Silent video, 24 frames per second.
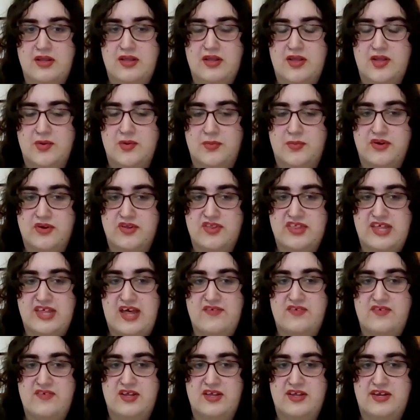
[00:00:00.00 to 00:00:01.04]
You're worth
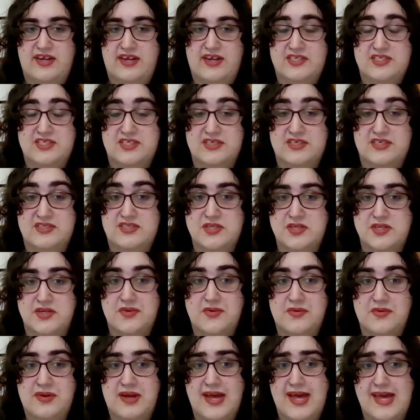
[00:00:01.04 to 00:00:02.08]
having connection to.